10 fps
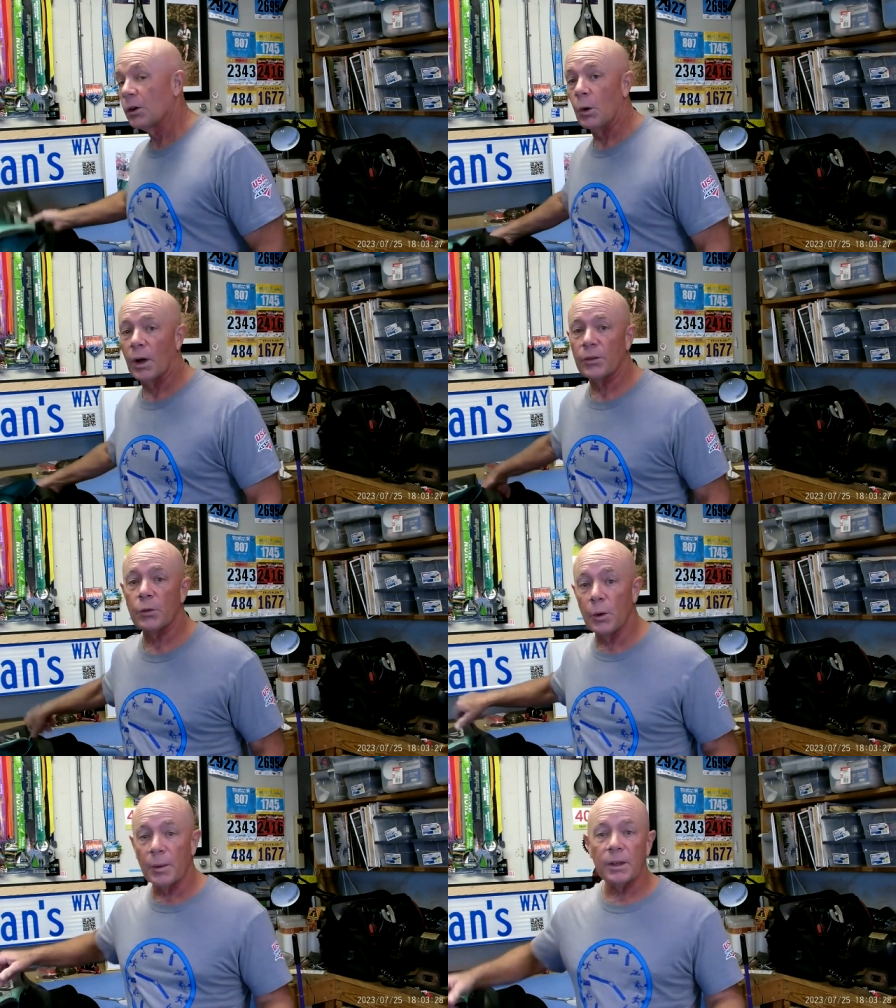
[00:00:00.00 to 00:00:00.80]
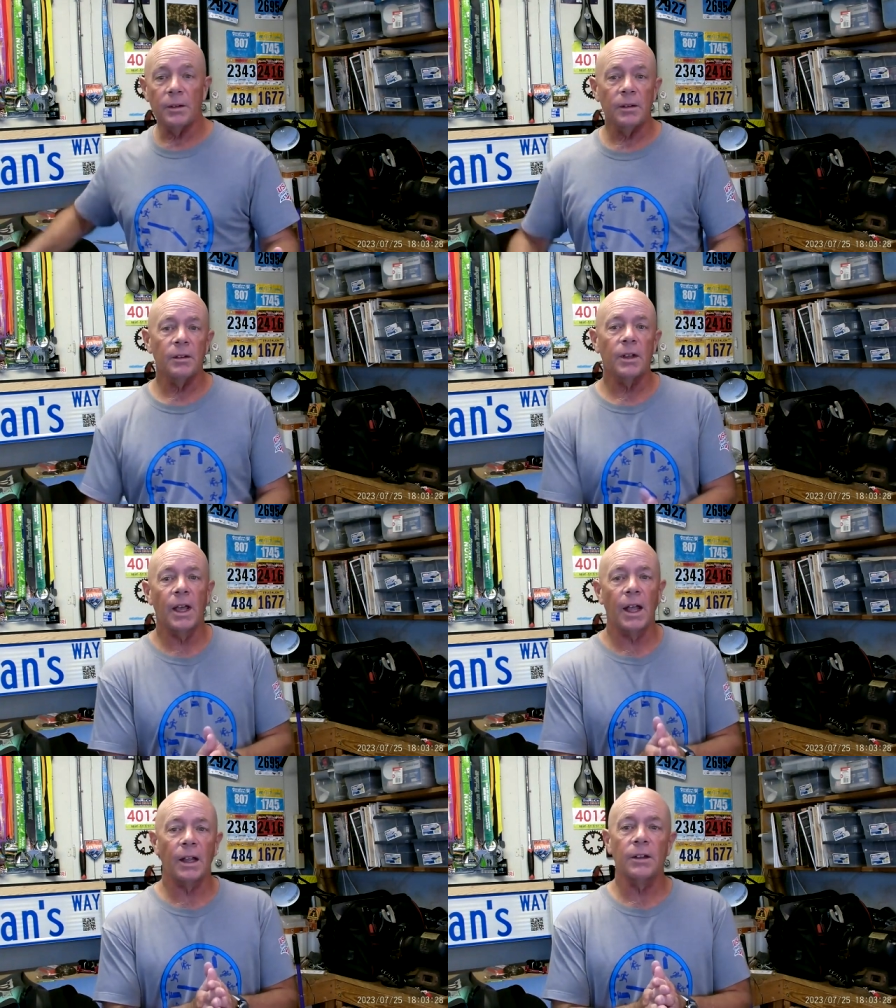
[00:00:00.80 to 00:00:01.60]
out swimming,
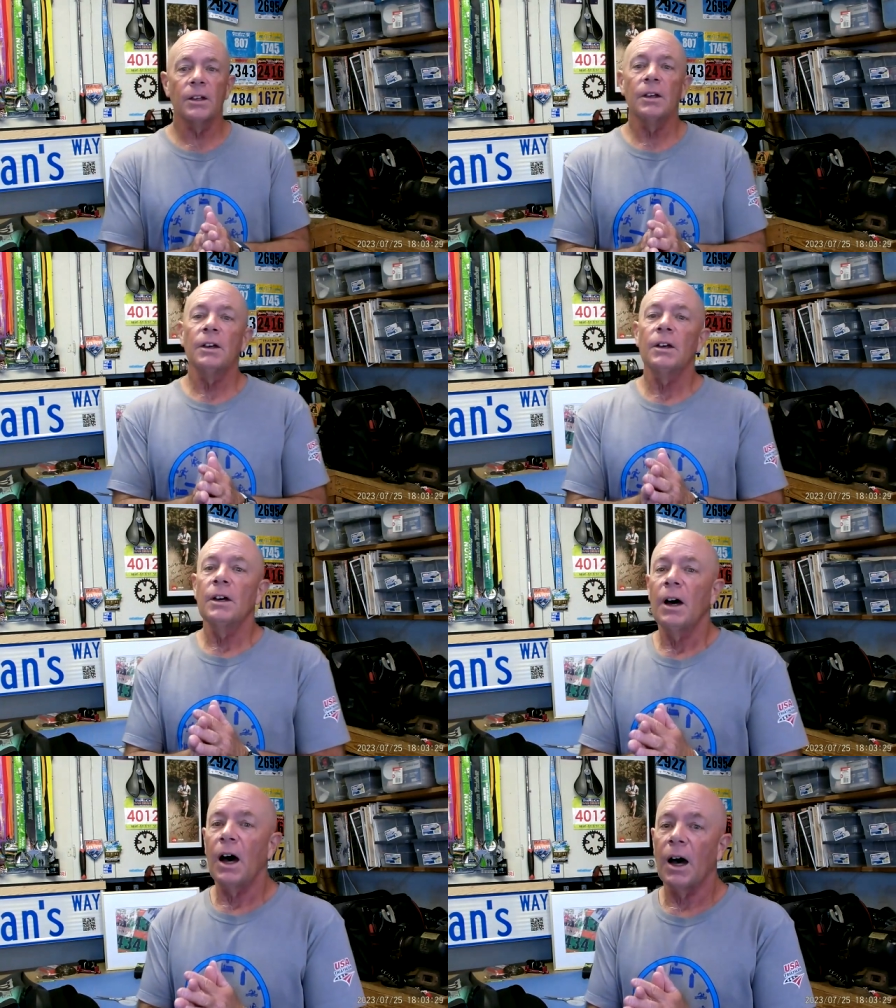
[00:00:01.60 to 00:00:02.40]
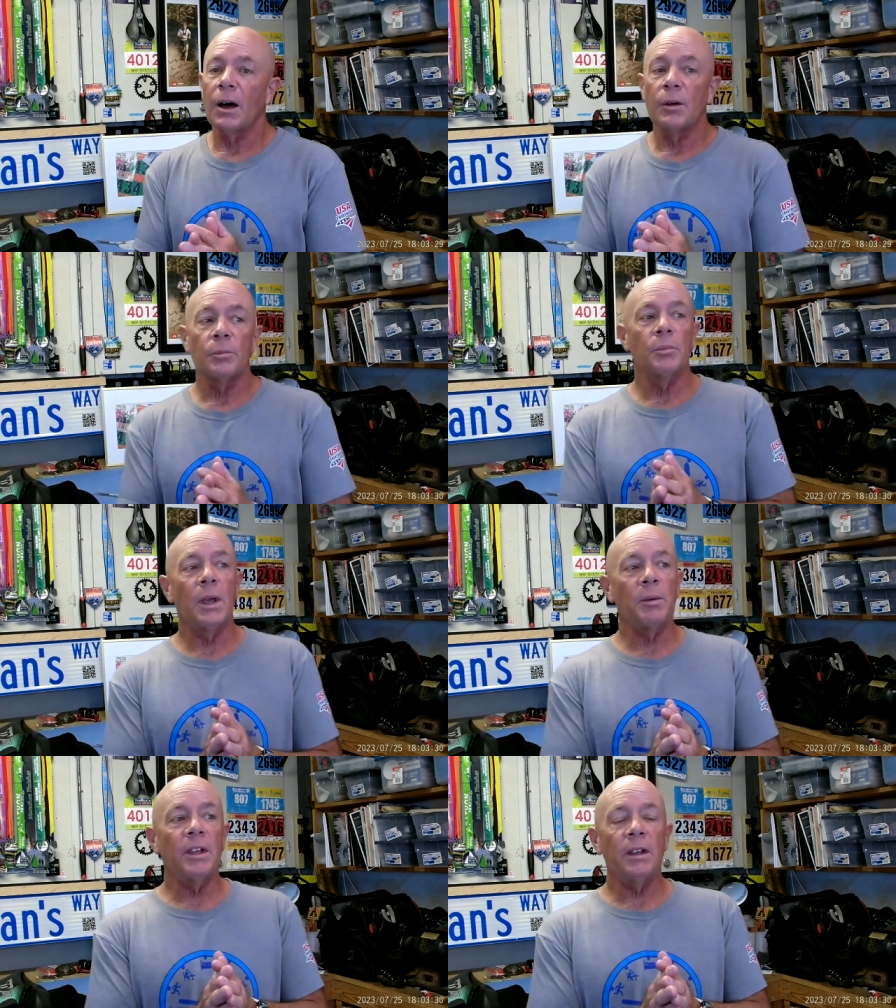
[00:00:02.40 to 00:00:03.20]
and
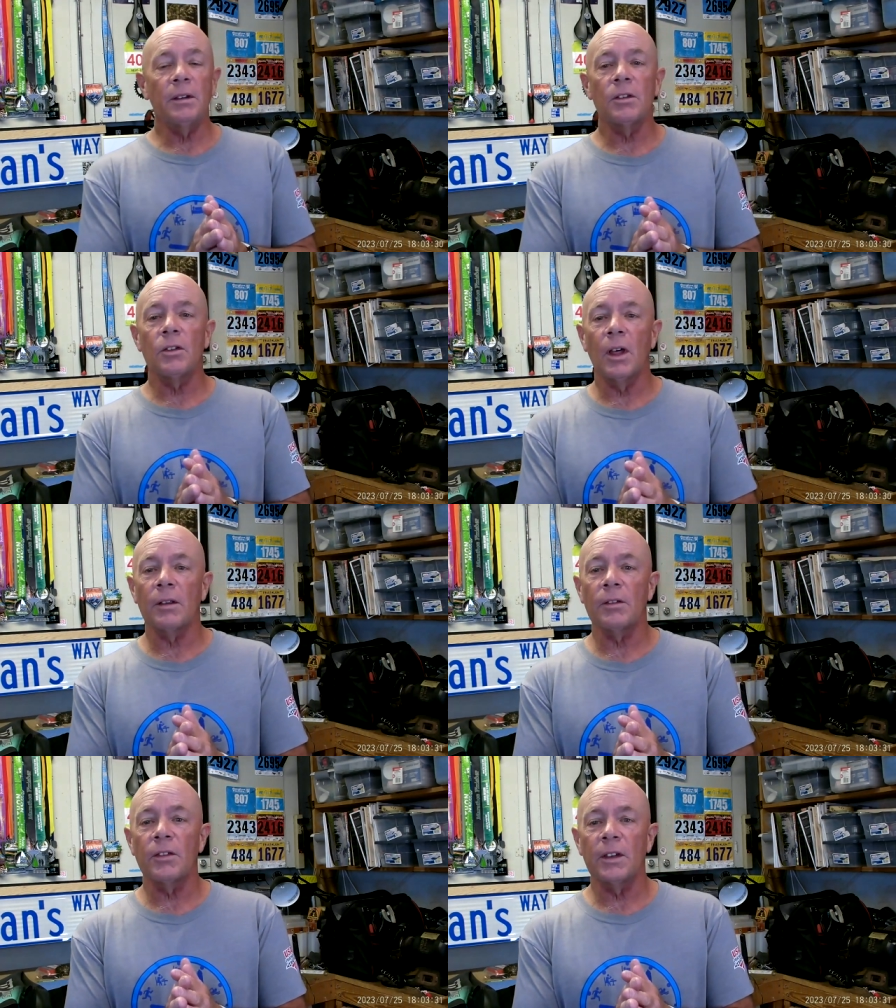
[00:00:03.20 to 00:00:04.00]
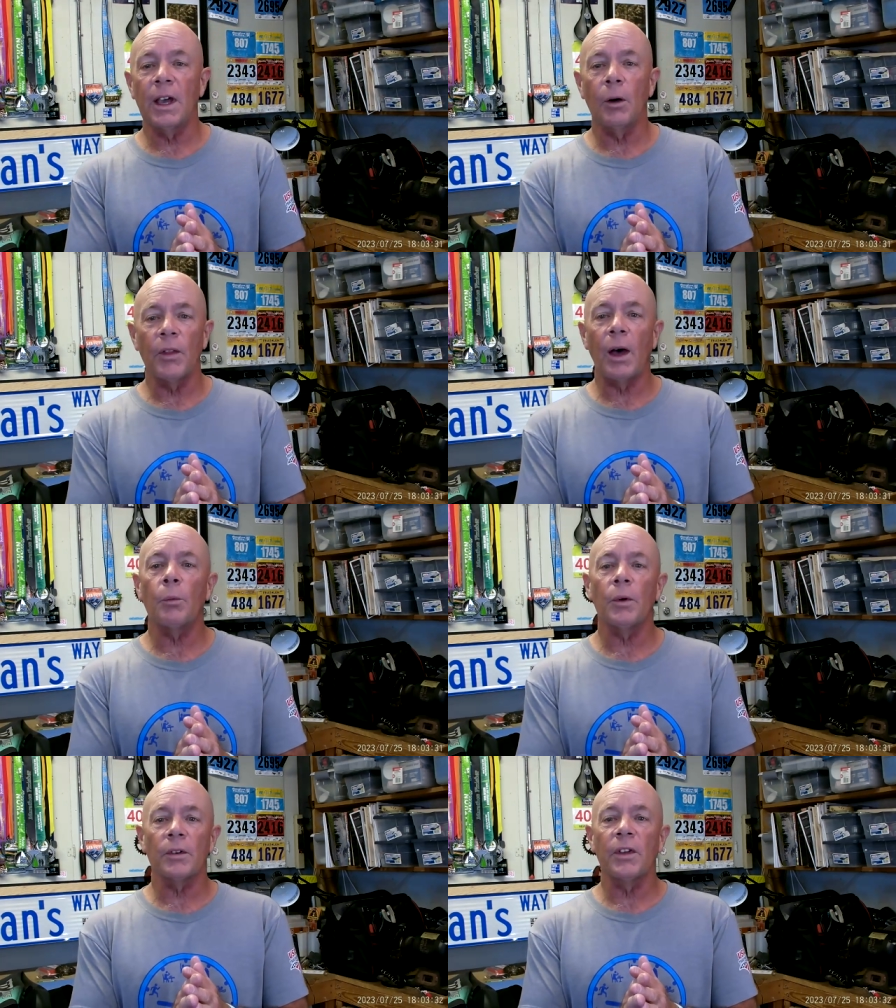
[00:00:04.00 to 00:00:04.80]
maybe and see how
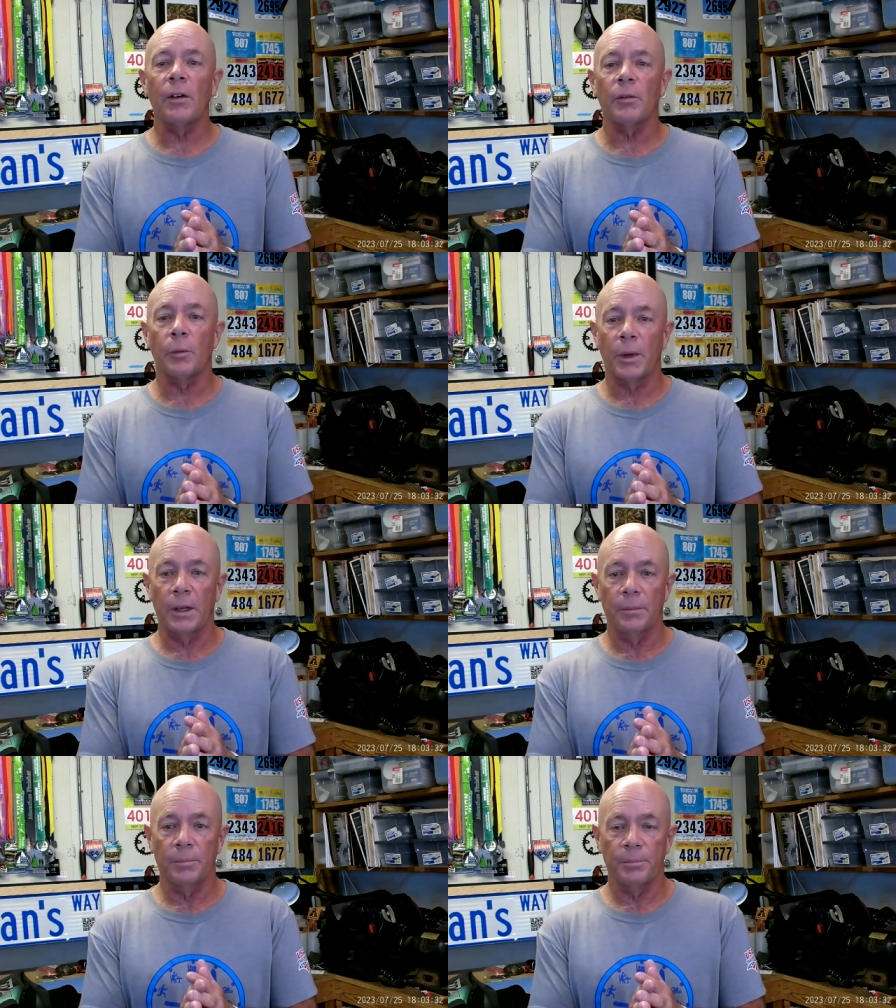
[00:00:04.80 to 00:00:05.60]
that works out for me.